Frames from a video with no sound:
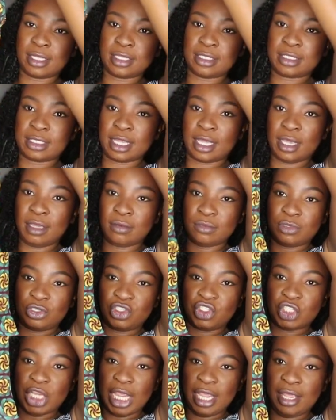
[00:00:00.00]
the same
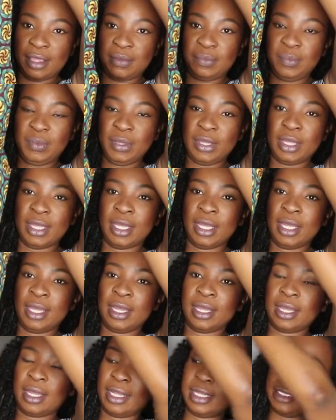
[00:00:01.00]
shape
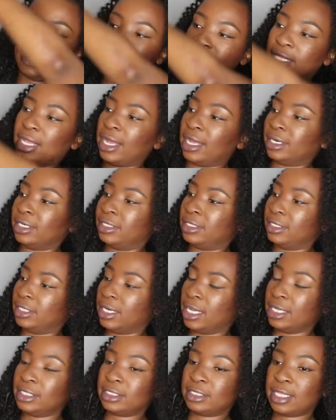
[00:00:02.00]
as that,
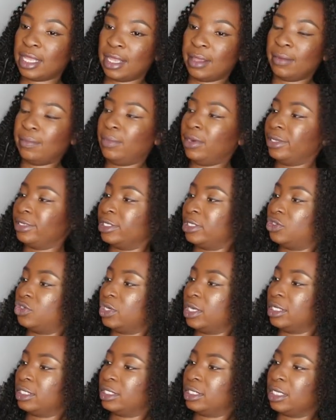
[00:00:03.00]
as the blazer
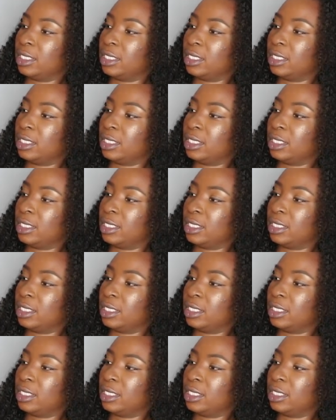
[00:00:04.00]
dress.